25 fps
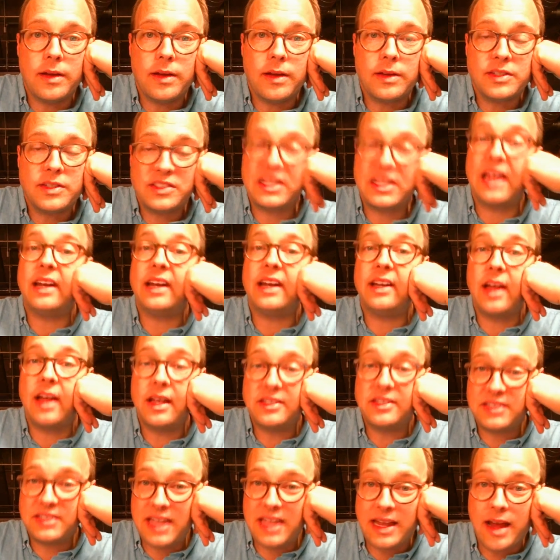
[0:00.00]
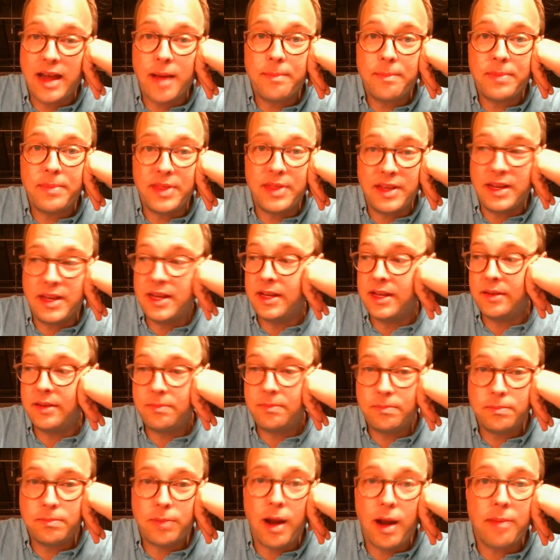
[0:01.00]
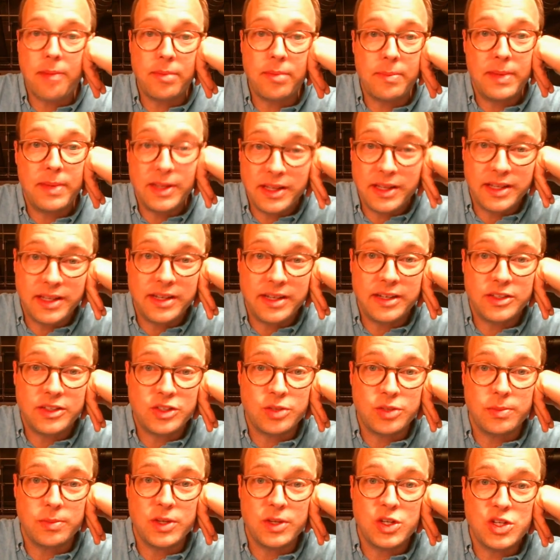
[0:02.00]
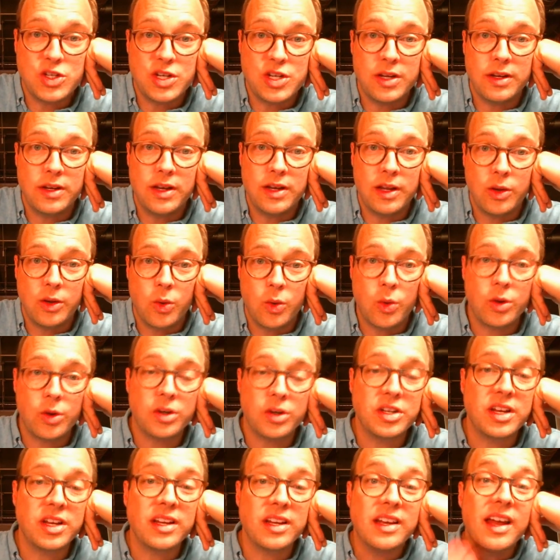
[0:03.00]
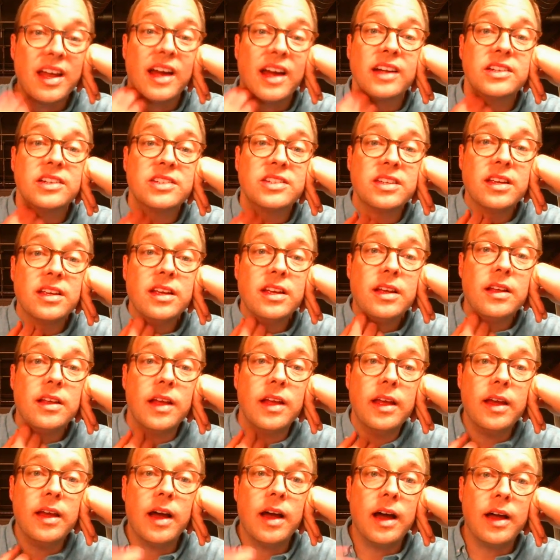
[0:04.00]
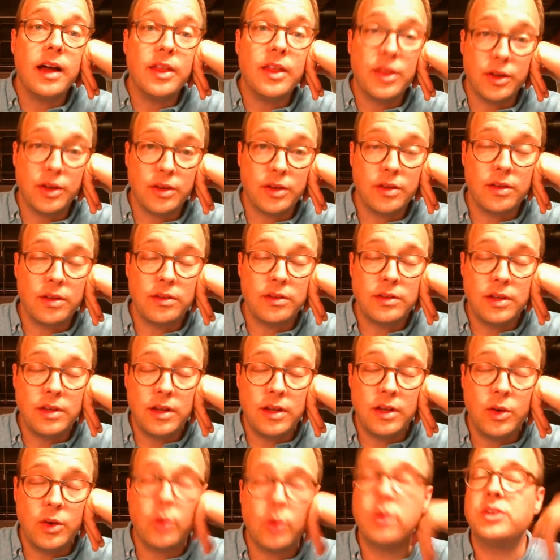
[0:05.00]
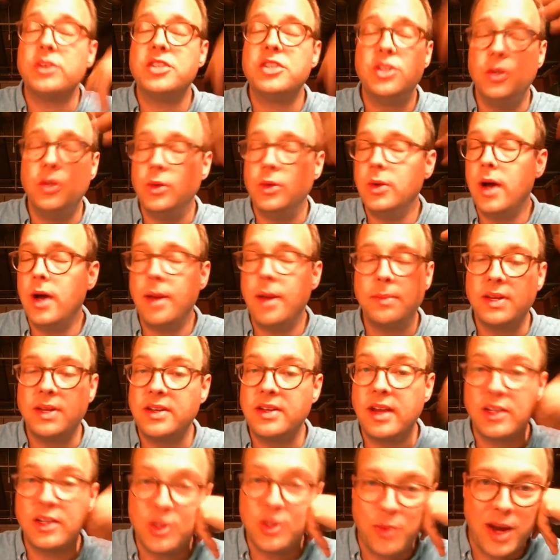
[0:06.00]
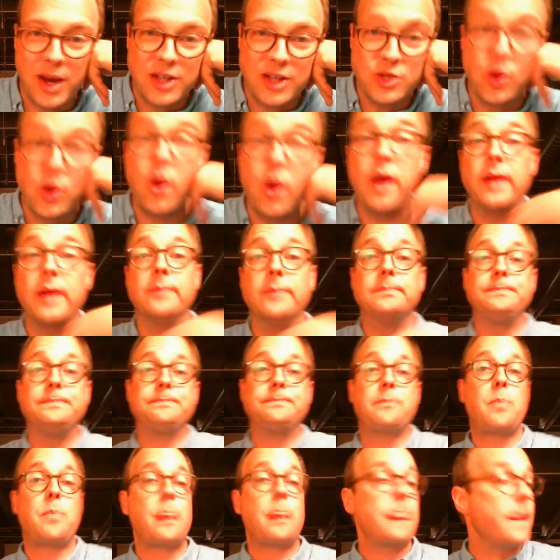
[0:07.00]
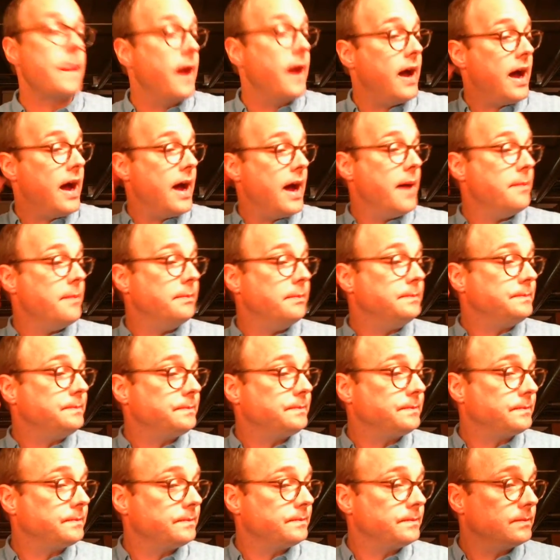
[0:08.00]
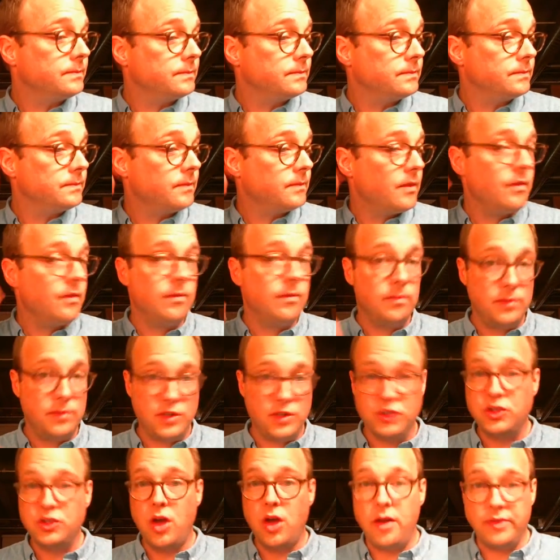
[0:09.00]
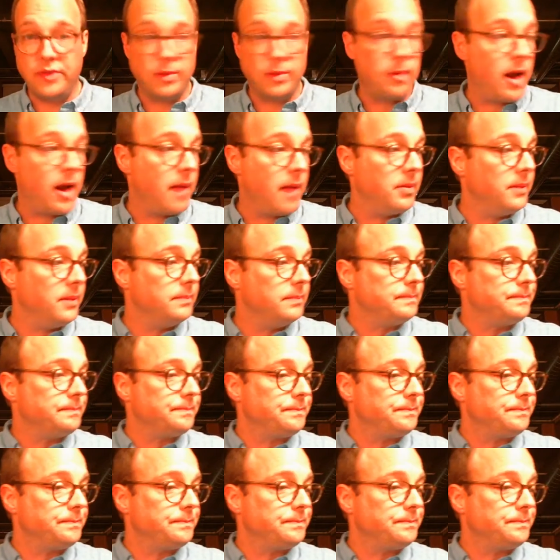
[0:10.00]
set up the probability distribution in order to conduct the right drawing to solve your problem.